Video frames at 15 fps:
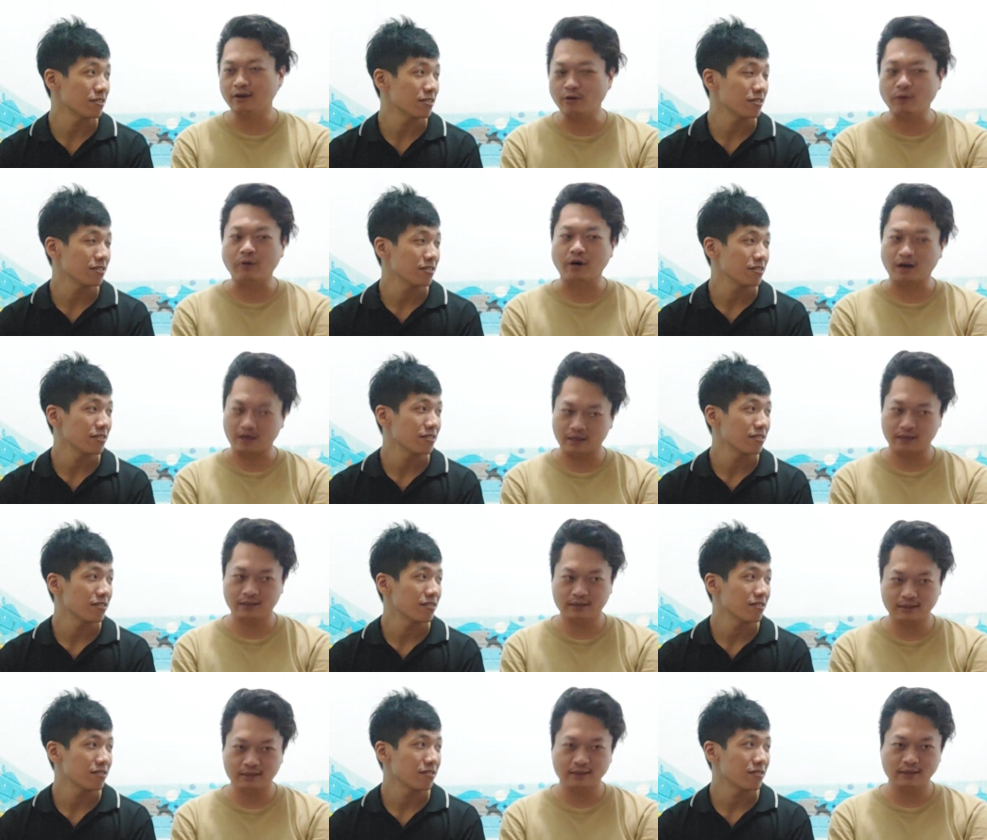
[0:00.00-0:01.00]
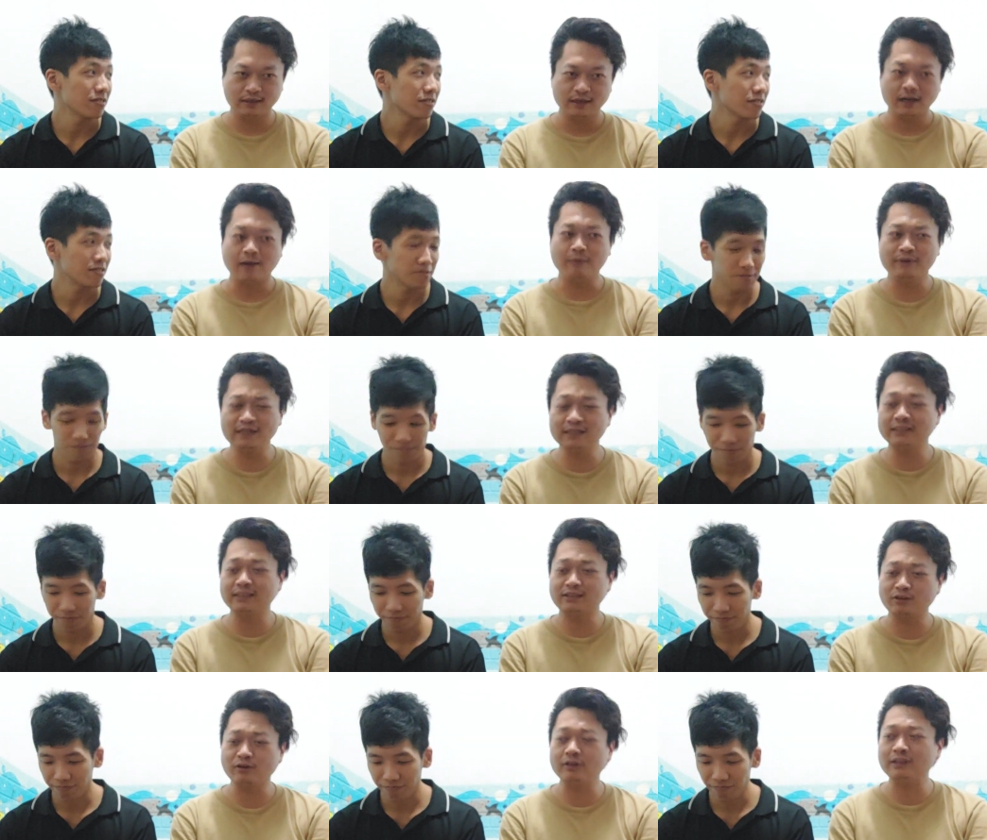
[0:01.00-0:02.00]
Speaker 1: All right. I mean, it's
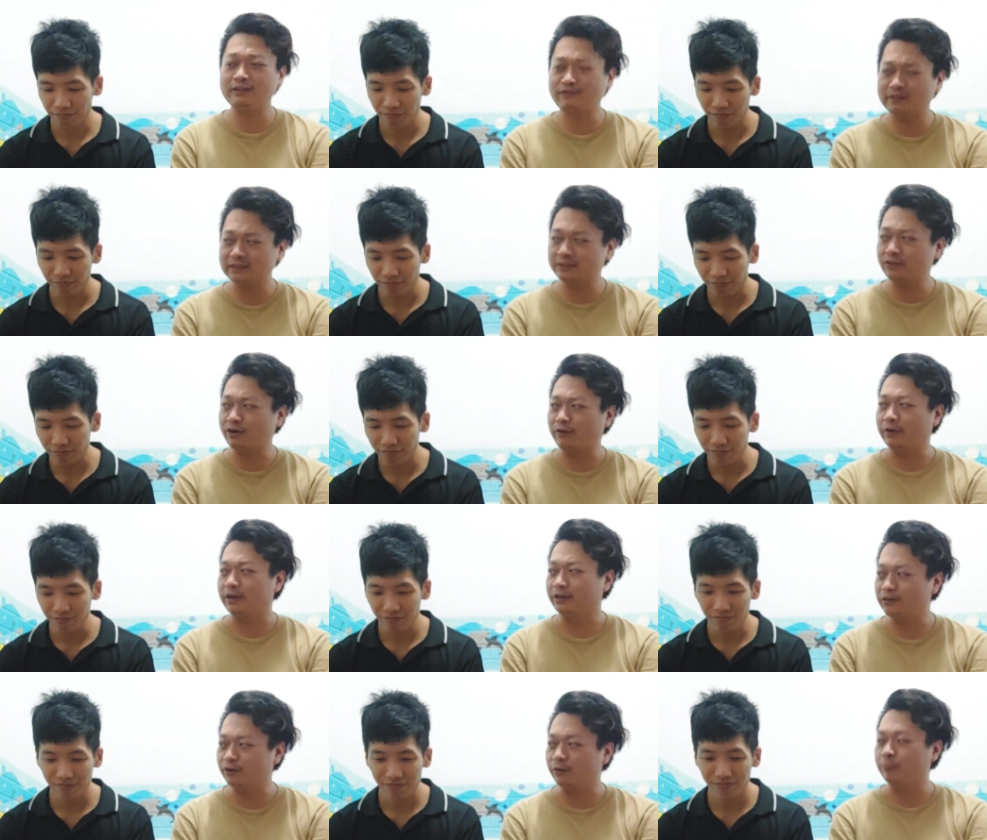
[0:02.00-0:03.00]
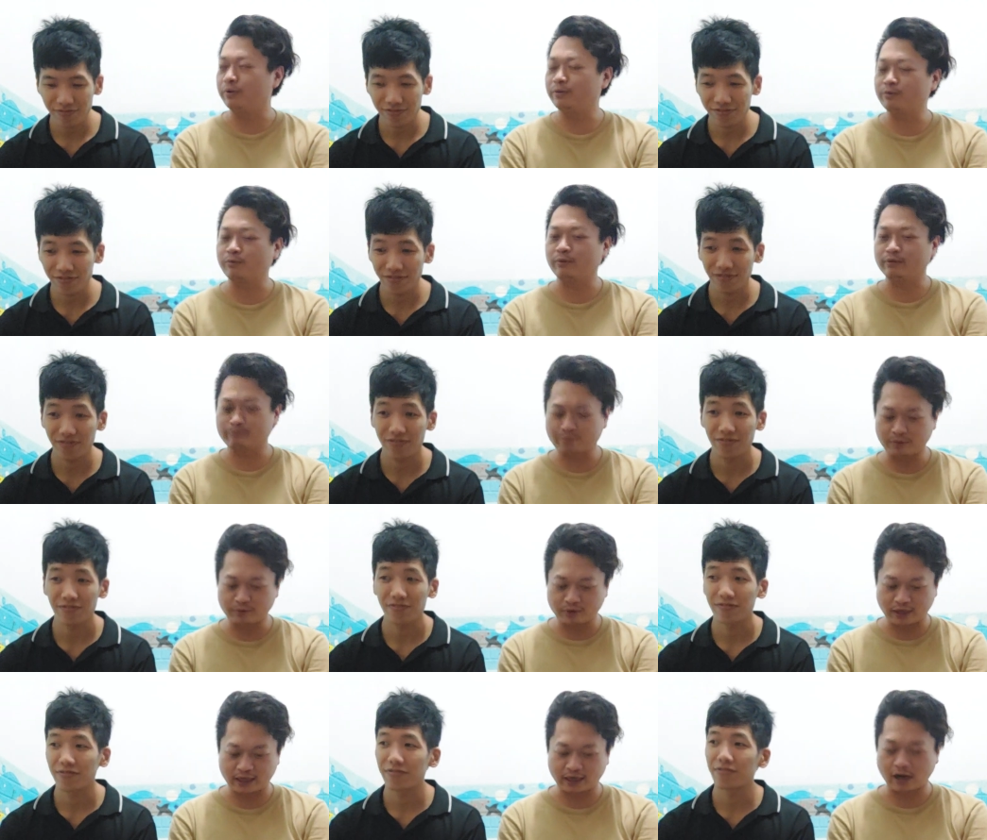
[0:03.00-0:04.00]
a totally different story. You know, people when
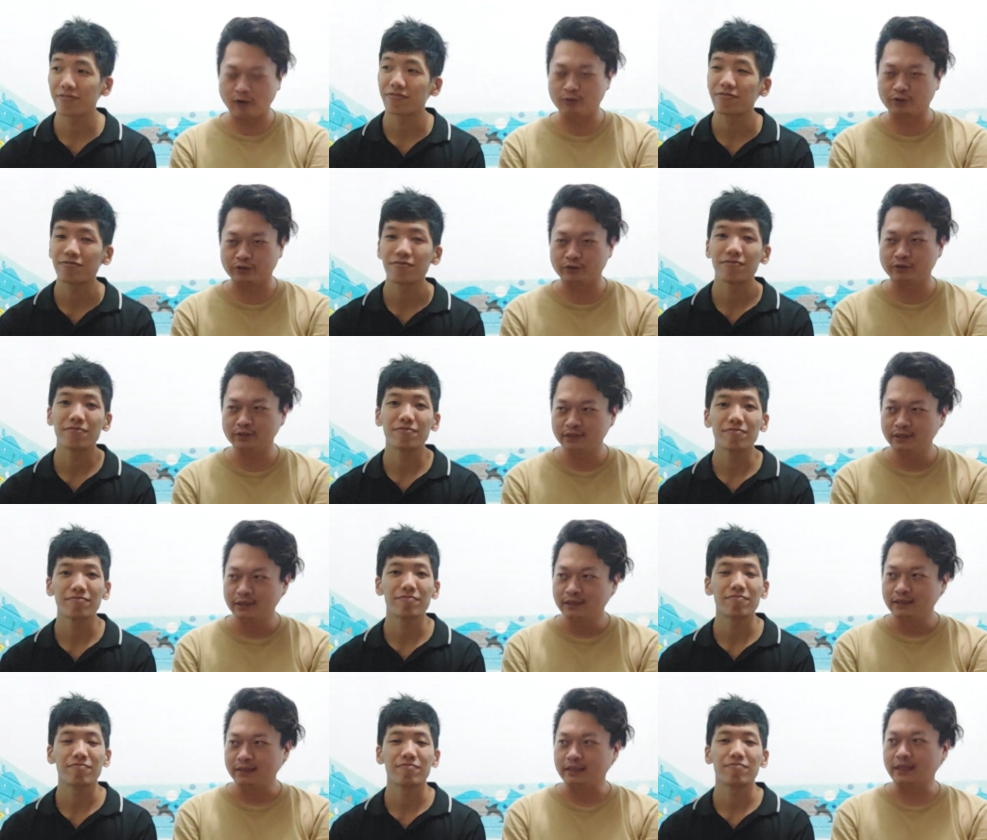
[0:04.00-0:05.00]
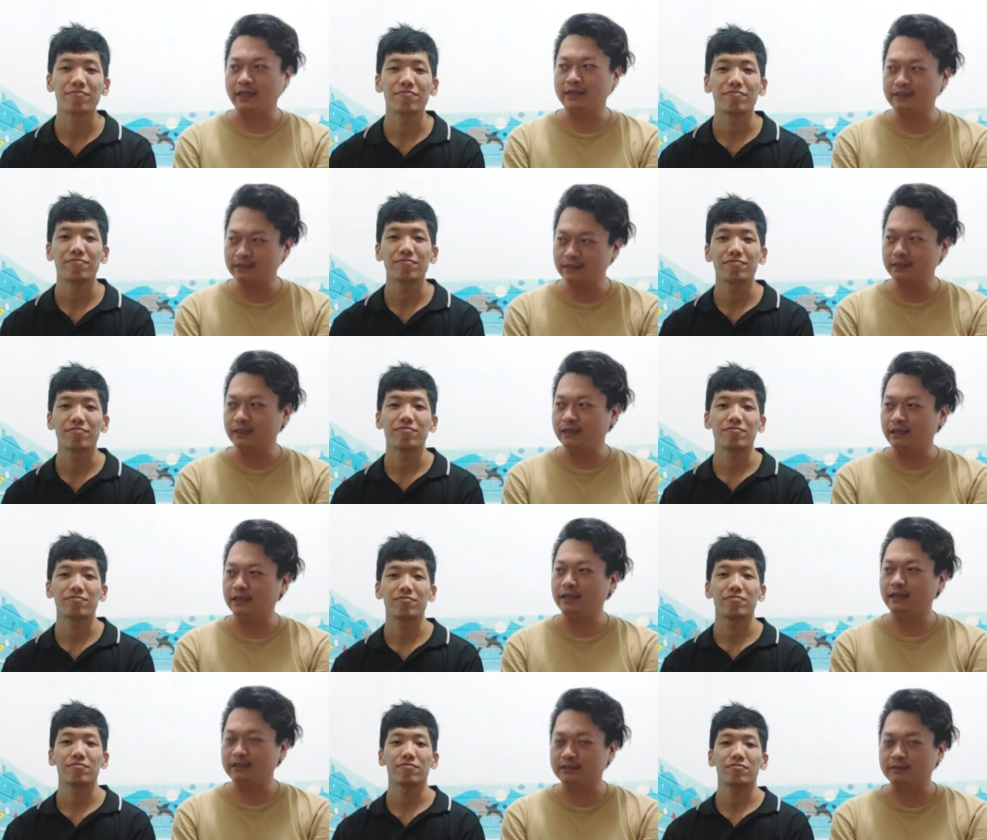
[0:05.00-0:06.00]
people get older, they
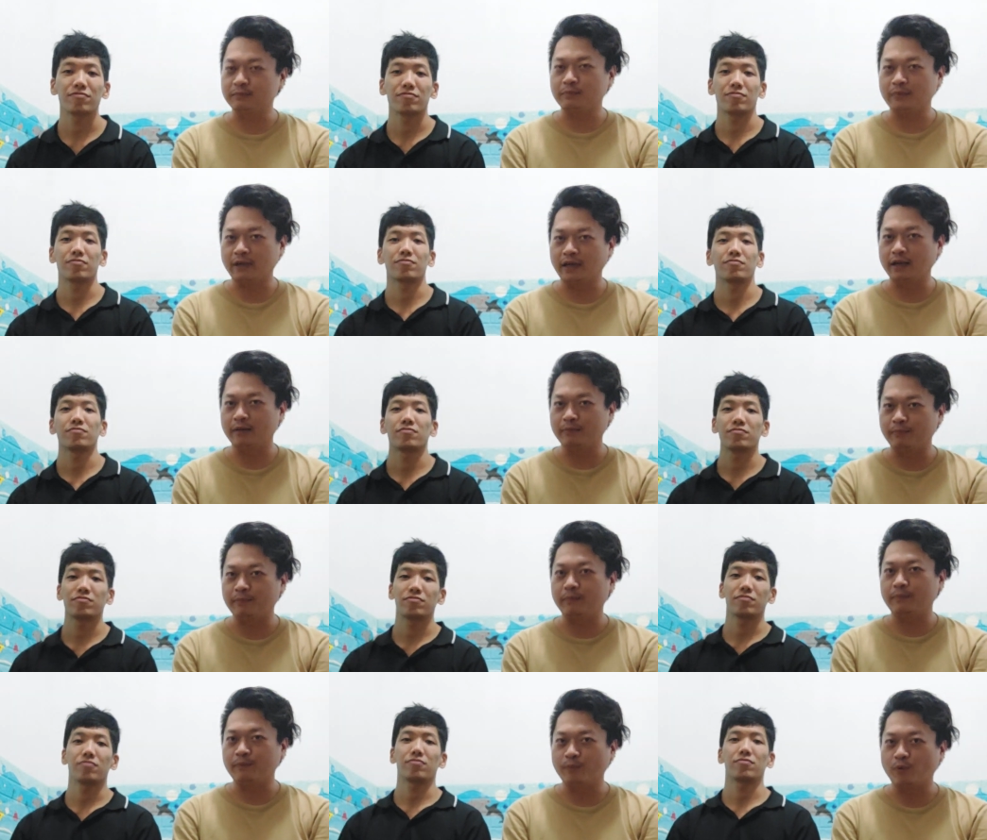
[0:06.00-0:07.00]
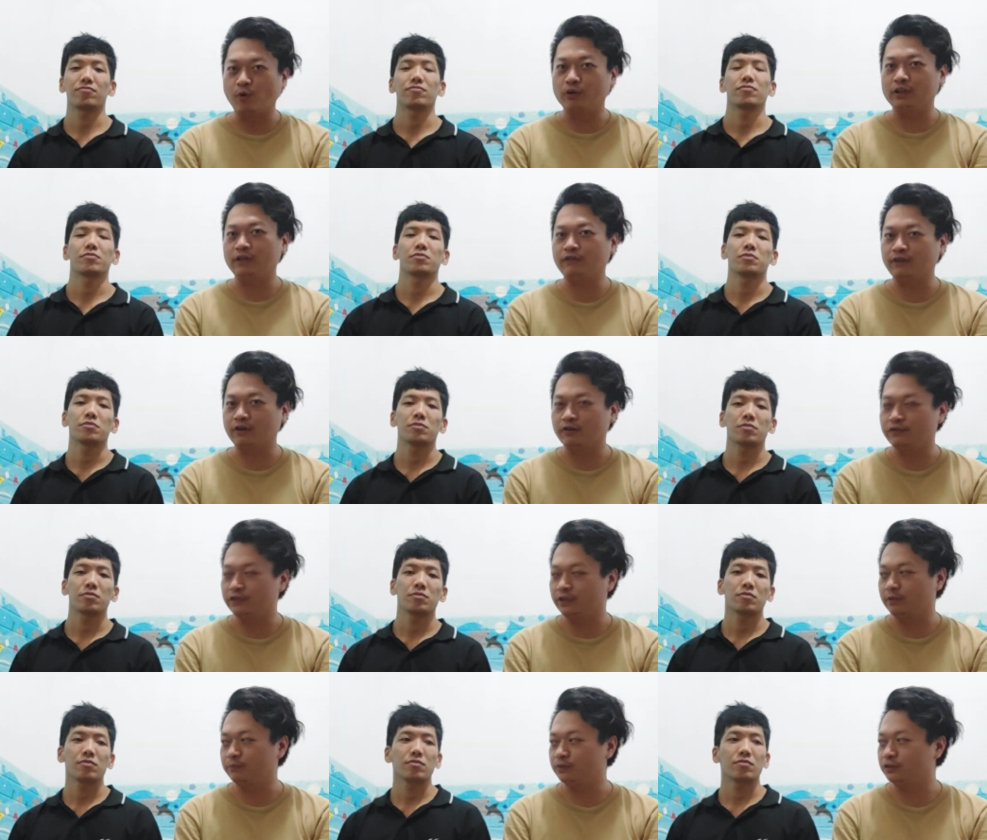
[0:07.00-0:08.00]
it's more difficult for
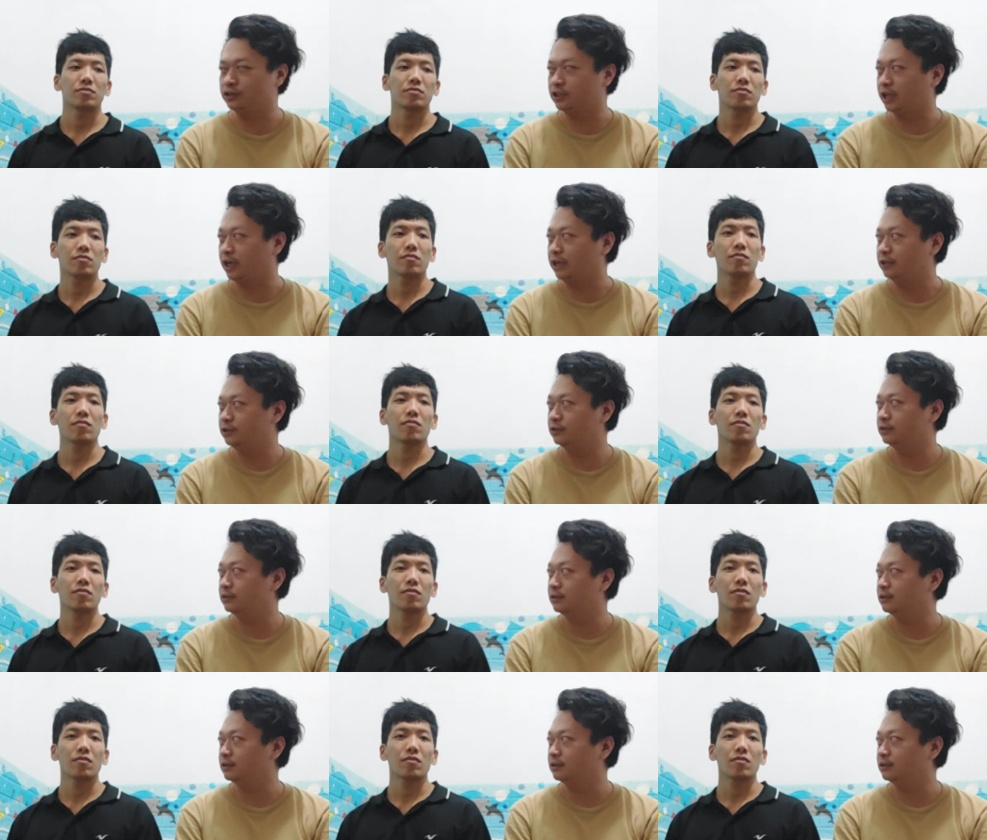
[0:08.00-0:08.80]
them to change.